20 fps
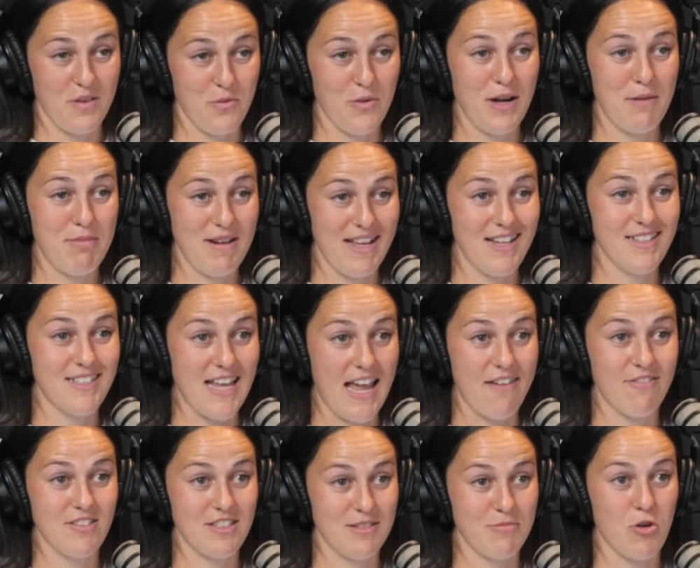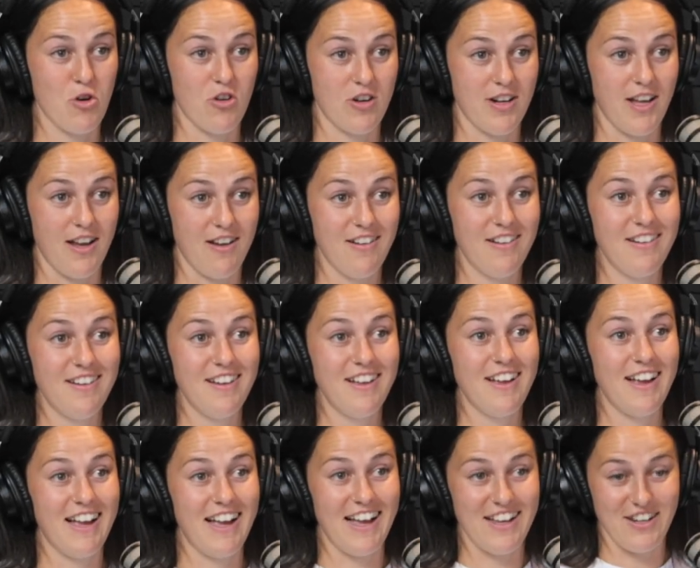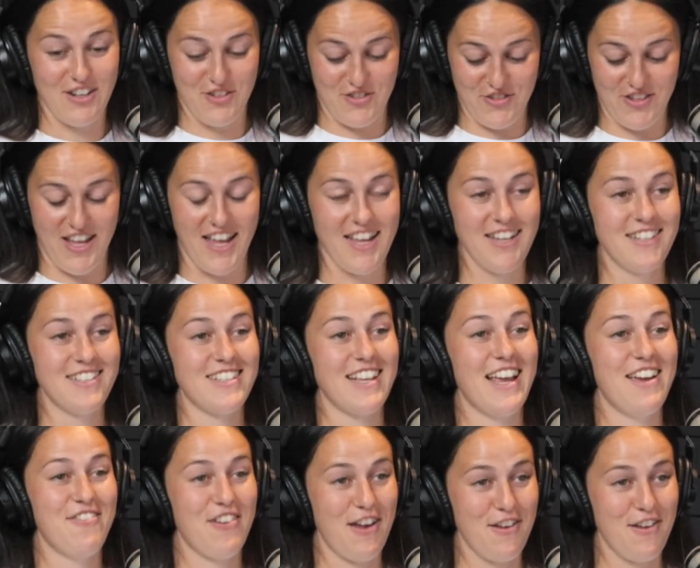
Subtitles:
When I'm playing sevens tomorrow now, I'm going to do this. Yeah.